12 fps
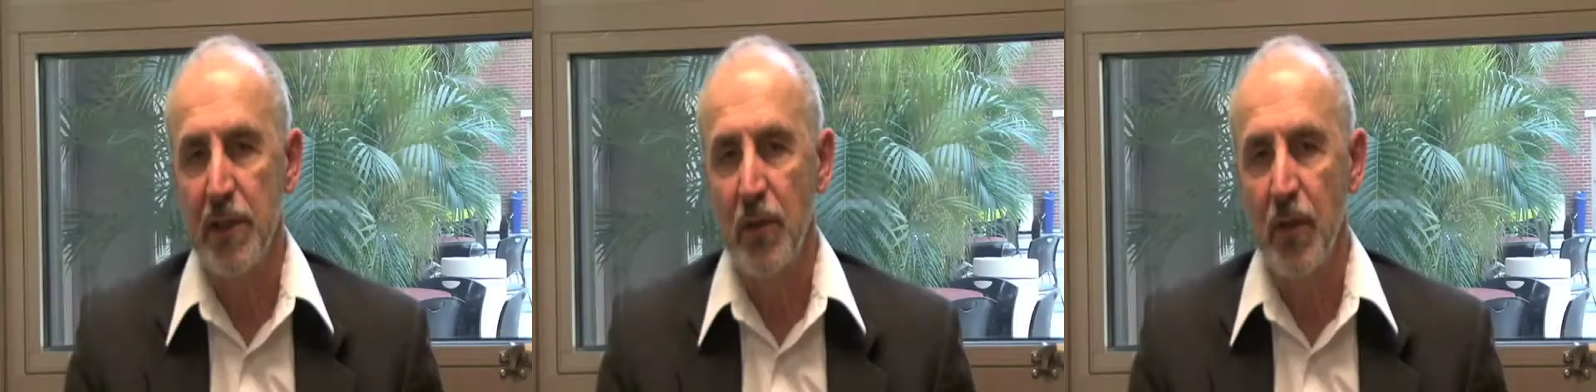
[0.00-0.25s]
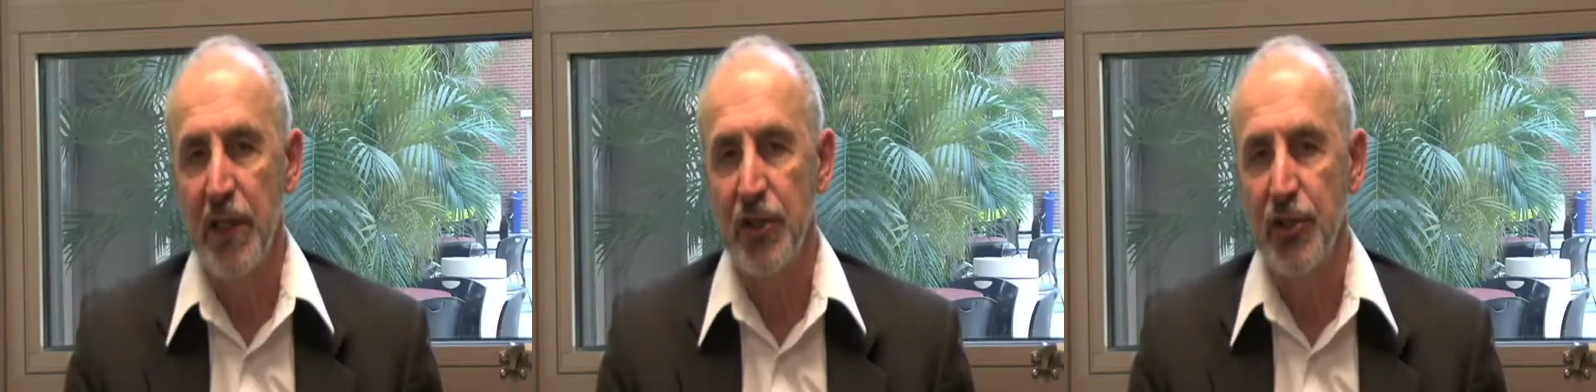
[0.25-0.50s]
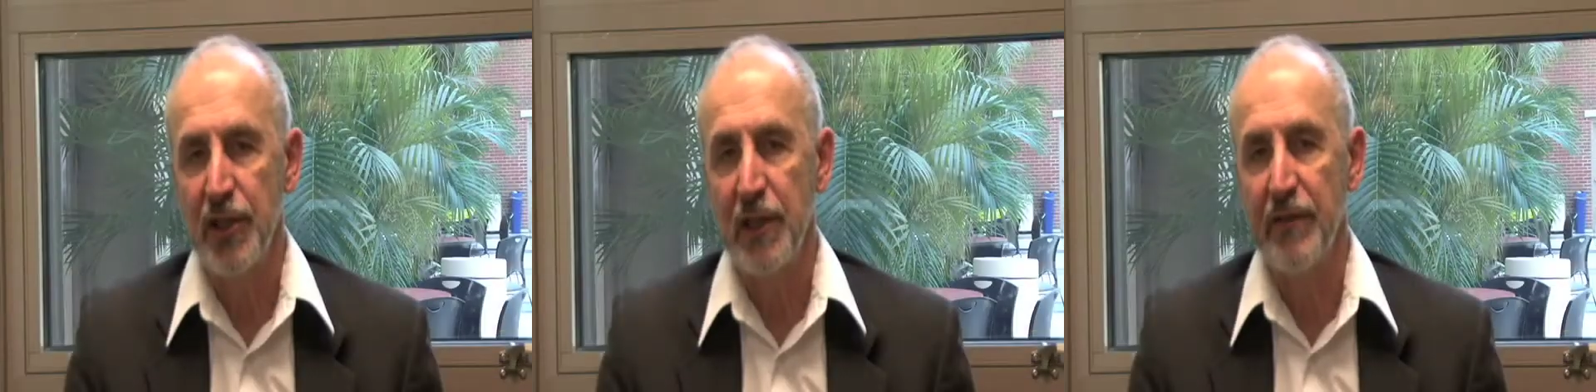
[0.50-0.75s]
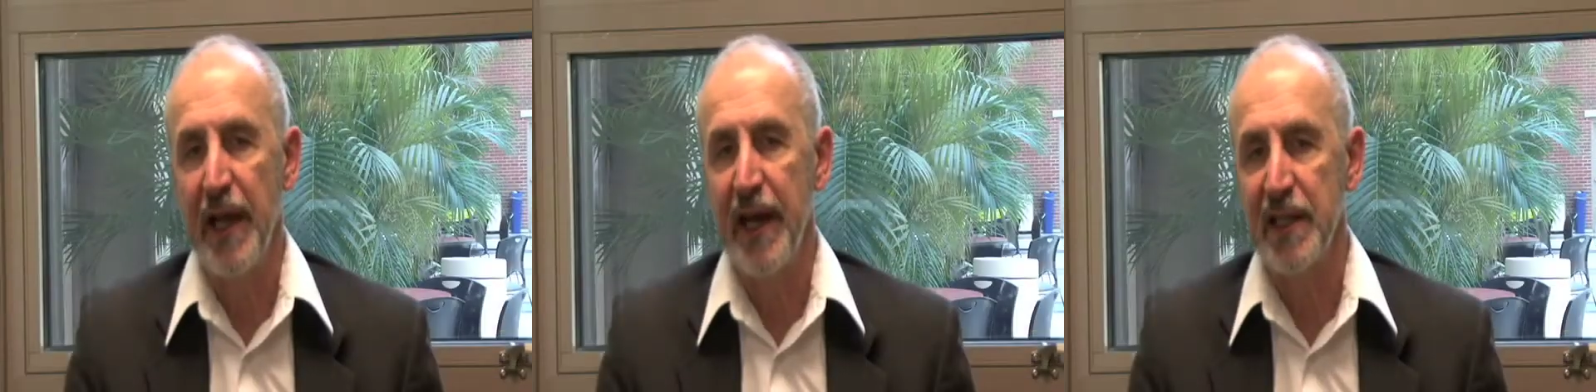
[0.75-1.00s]
question
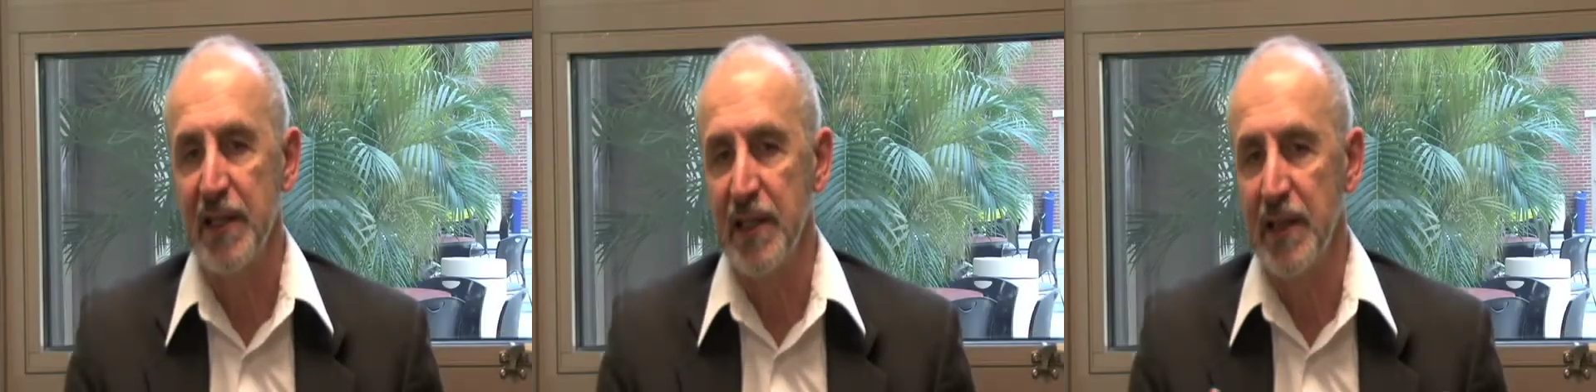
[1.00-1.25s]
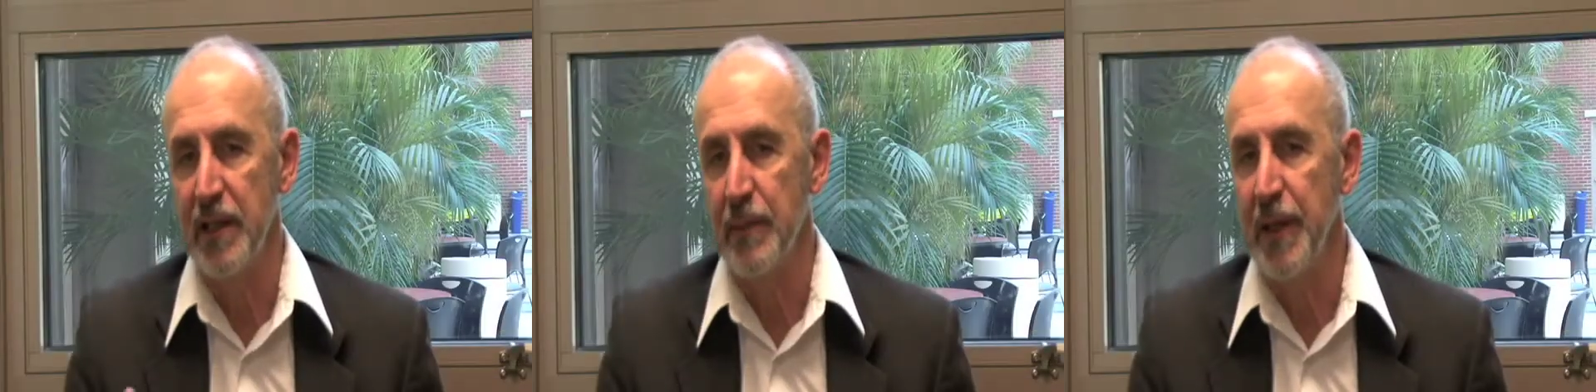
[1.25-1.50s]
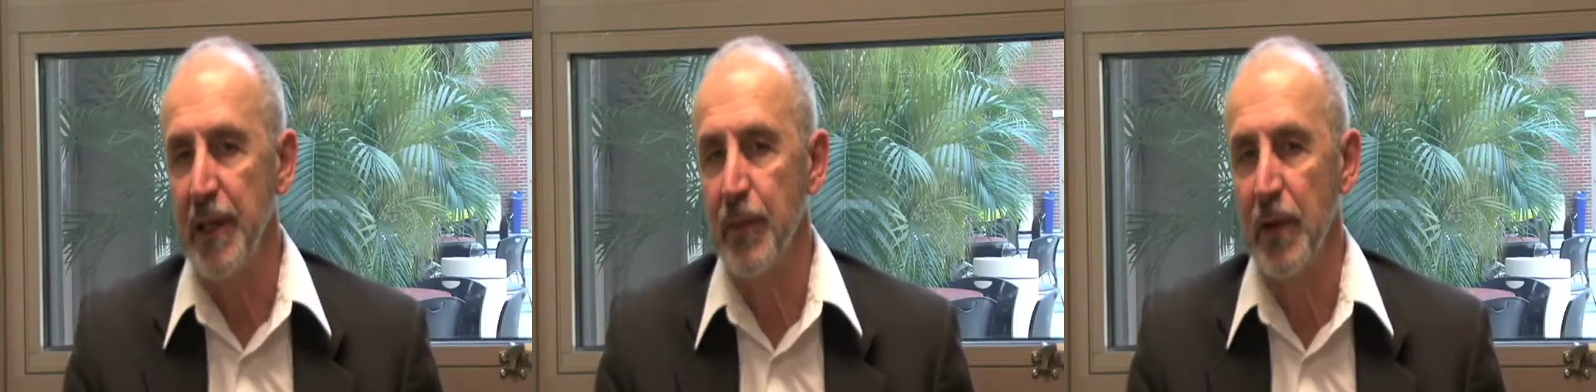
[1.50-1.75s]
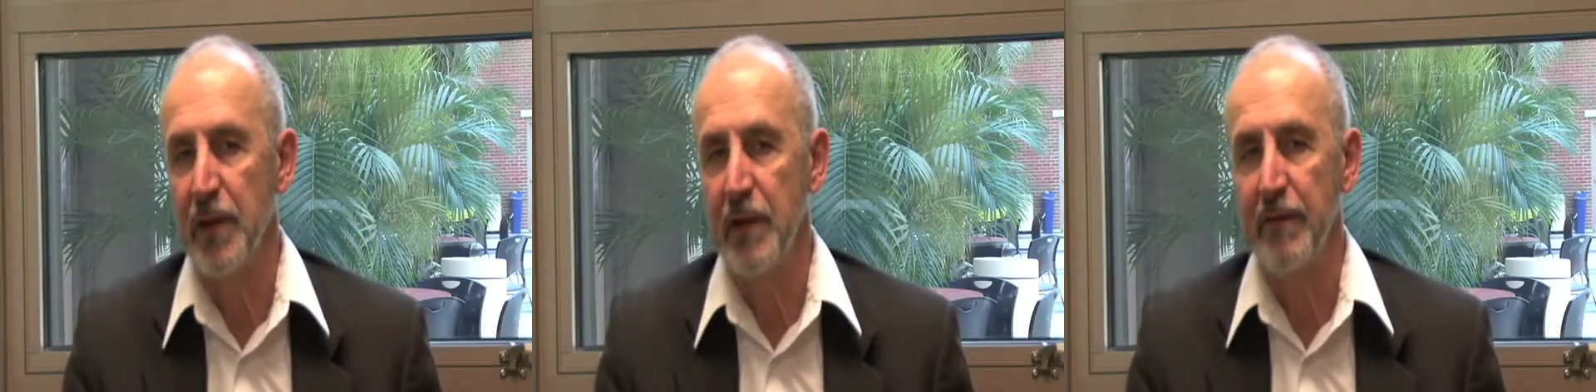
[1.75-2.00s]
of asking the
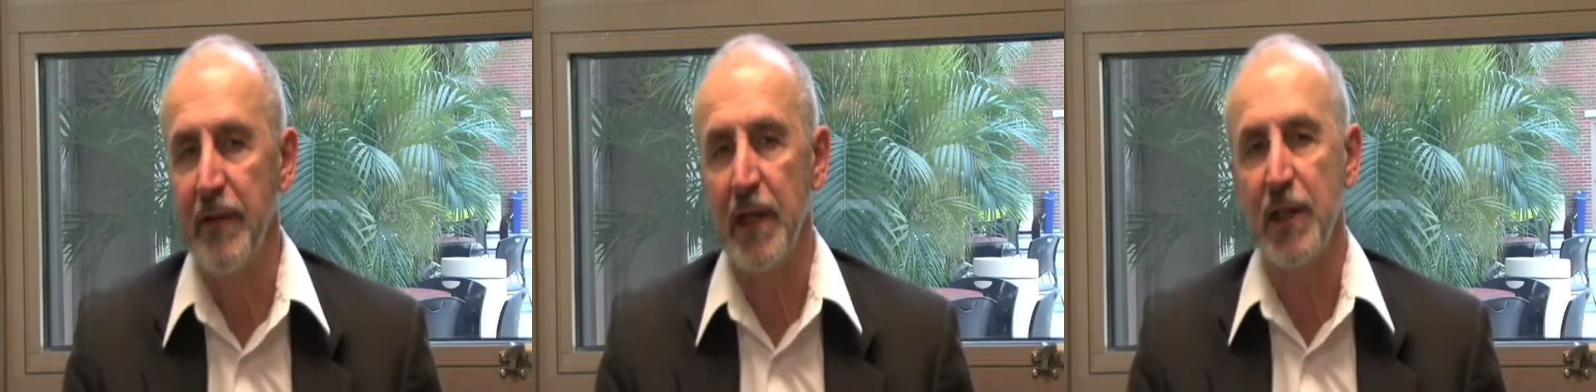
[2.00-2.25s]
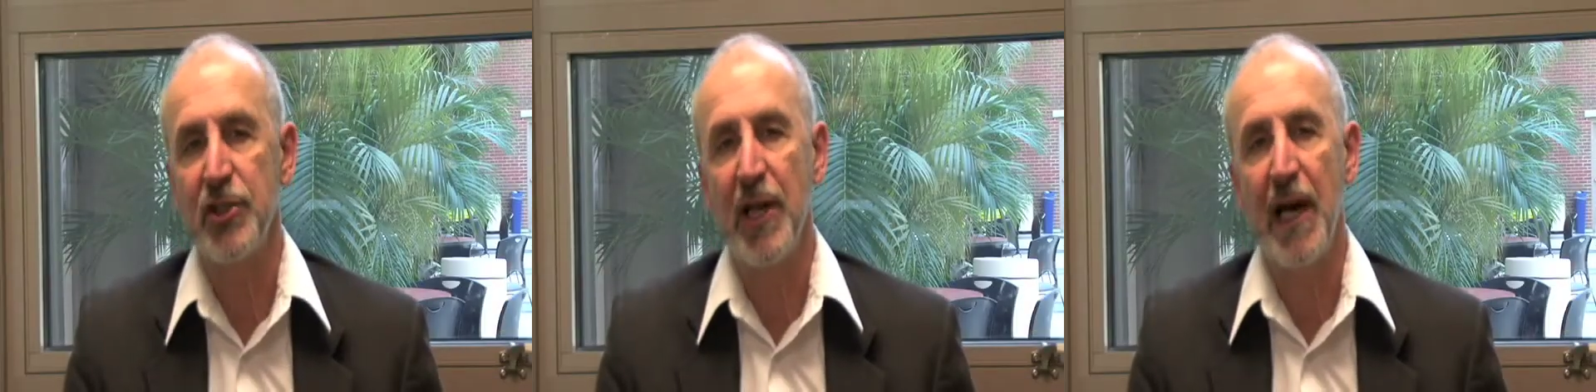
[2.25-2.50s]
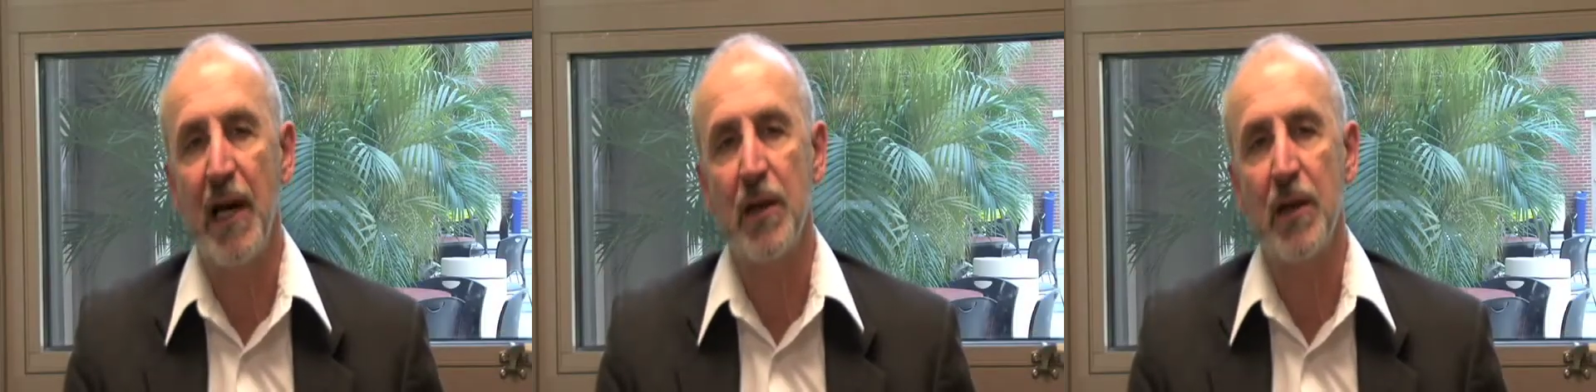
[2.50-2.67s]
people in the village,